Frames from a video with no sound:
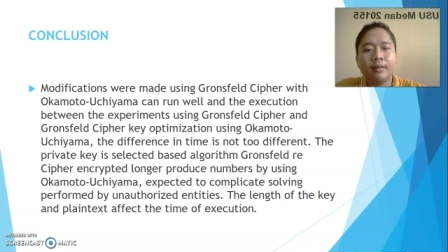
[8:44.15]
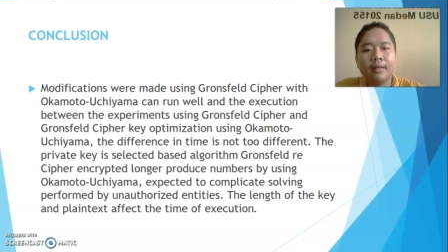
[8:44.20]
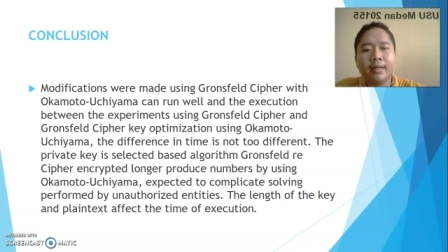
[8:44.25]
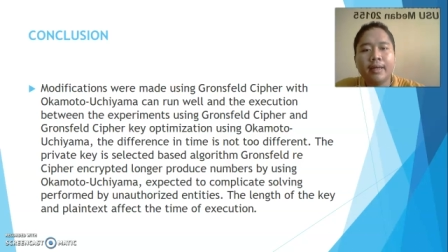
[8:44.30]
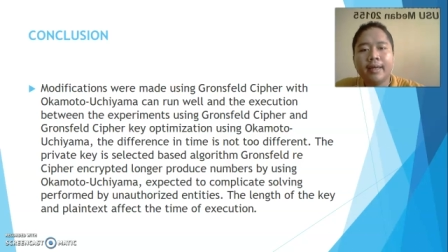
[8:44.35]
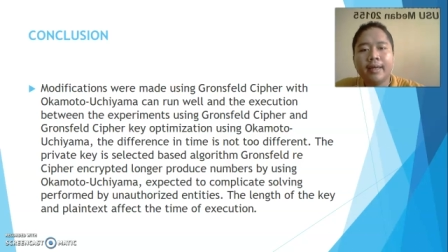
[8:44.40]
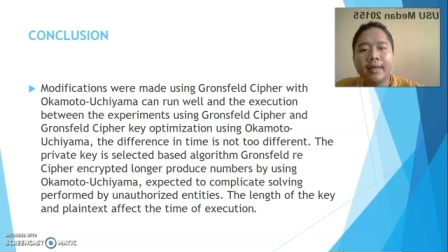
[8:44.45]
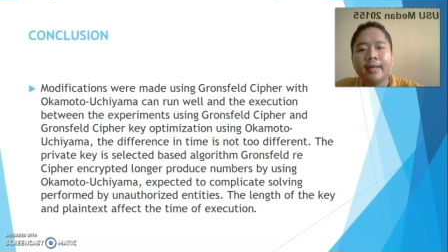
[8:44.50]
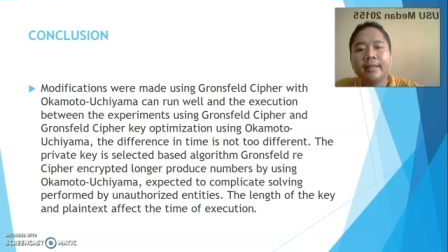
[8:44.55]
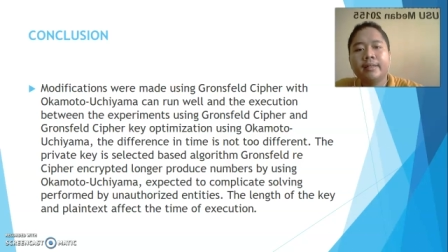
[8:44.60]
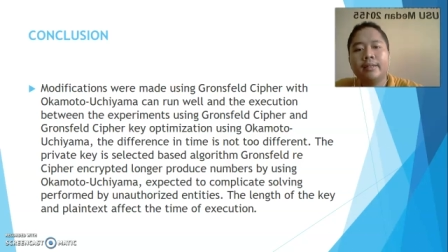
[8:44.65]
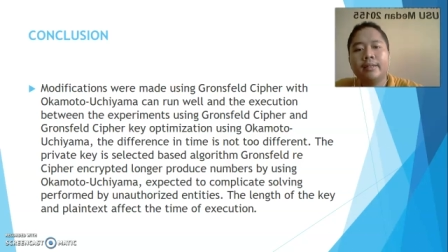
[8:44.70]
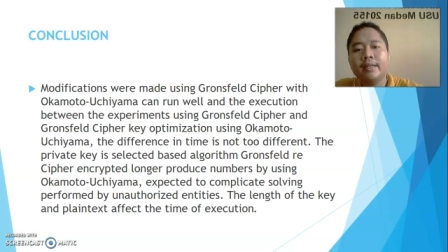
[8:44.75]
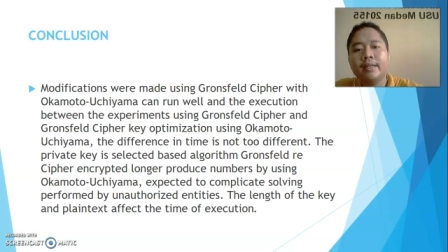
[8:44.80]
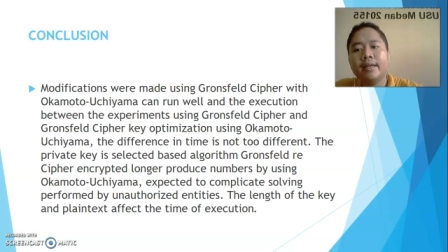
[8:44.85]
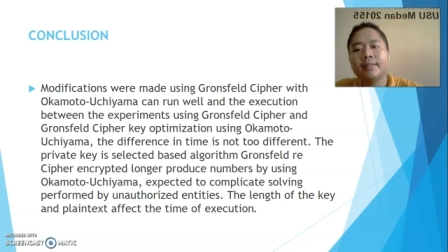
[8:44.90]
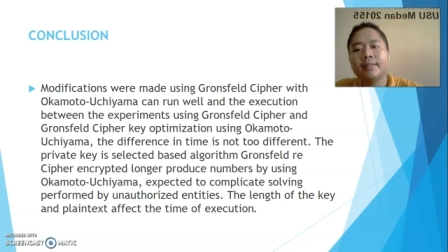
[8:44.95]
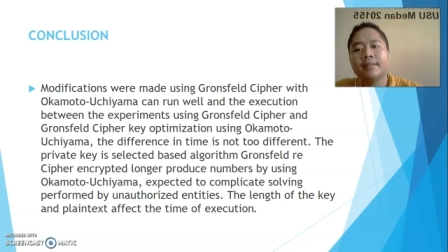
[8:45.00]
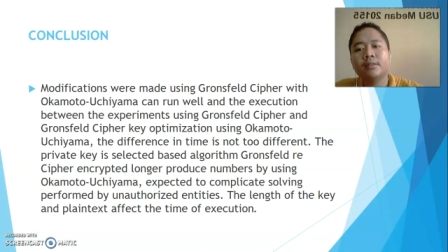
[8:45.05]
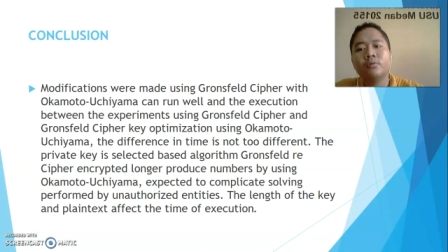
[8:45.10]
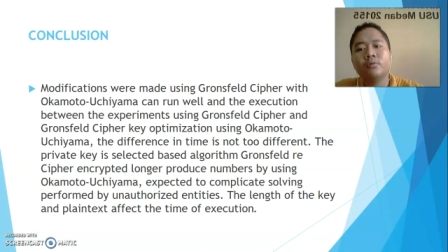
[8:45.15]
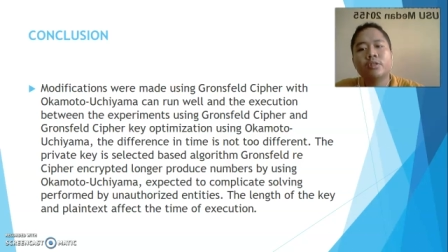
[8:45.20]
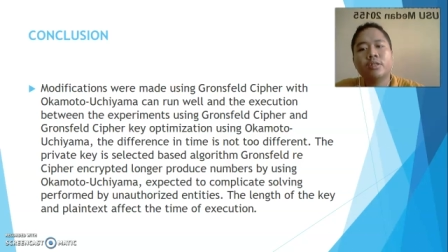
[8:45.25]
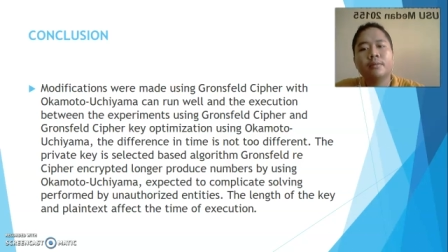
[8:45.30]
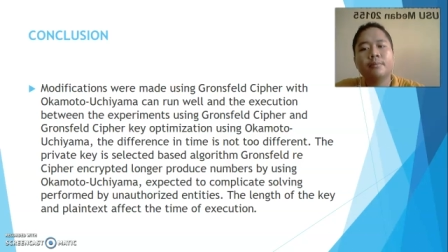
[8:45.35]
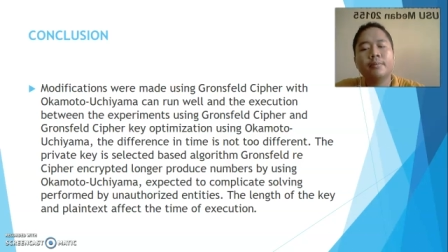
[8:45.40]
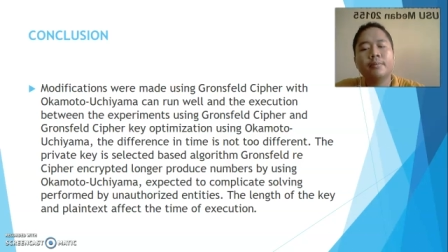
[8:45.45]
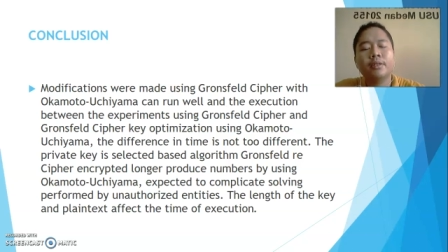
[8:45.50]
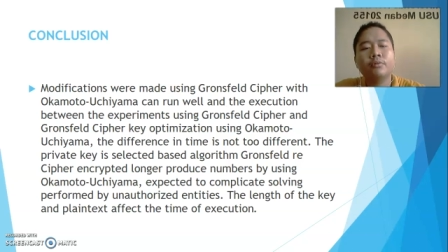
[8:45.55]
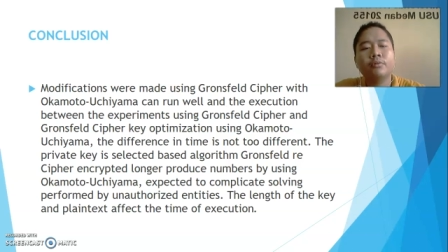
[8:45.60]
and the execution
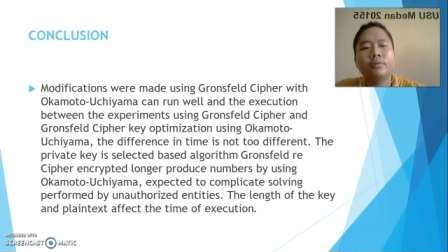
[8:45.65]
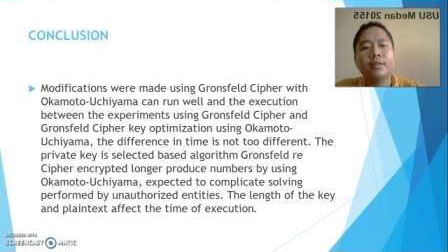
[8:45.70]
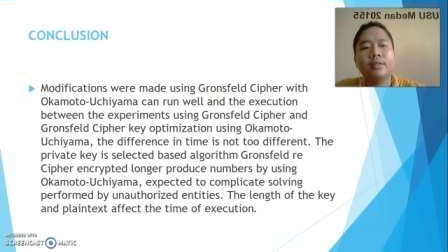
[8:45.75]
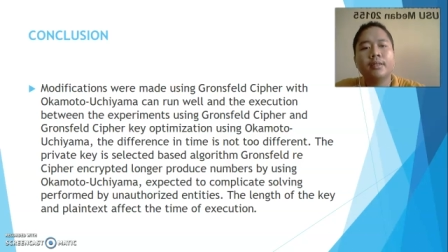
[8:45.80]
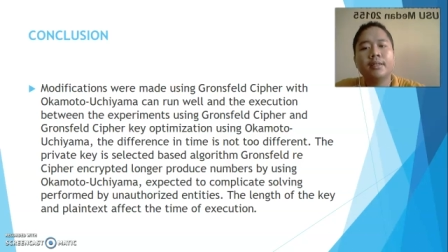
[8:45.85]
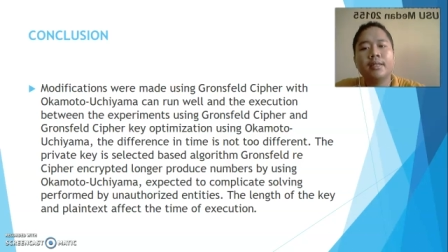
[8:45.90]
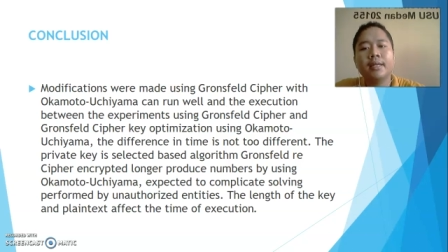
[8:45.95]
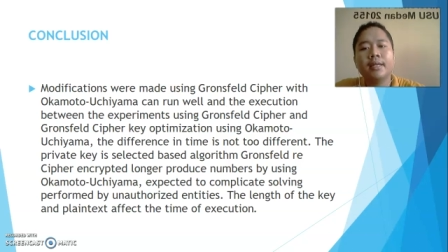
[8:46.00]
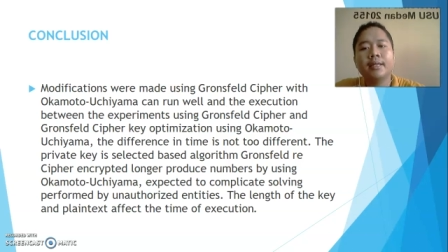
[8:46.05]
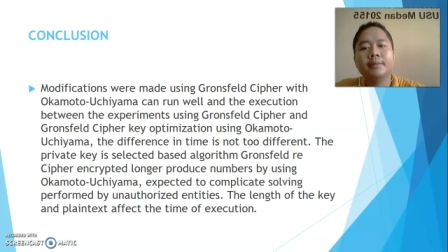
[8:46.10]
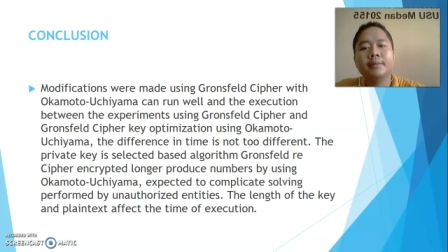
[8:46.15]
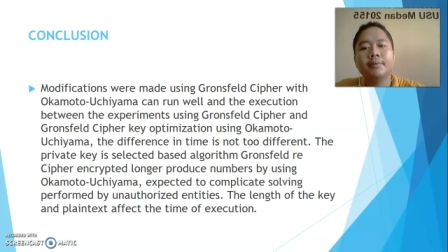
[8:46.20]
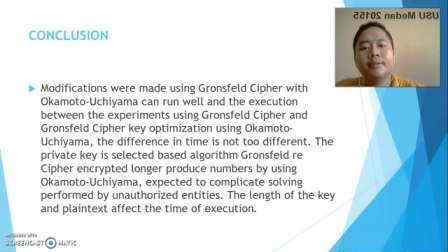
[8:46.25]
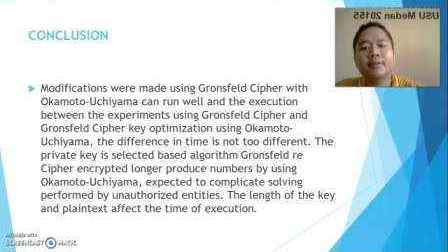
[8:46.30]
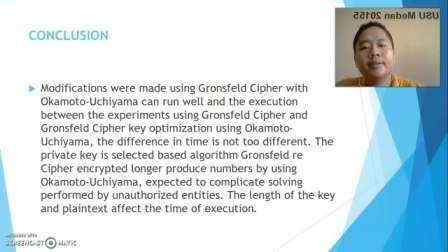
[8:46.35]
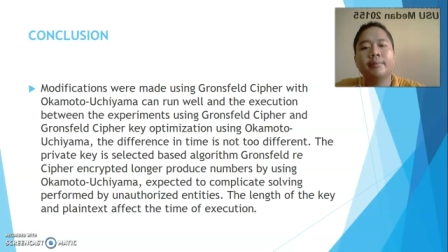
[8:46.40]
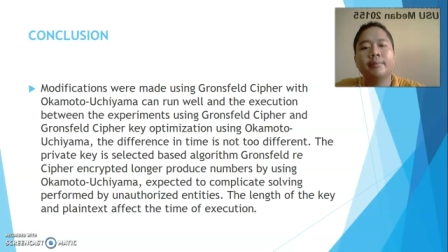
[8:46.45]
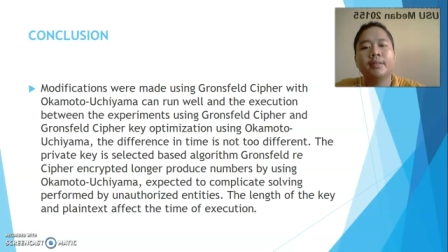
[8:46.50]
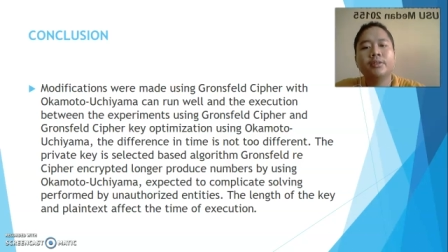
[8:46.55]
between the experiments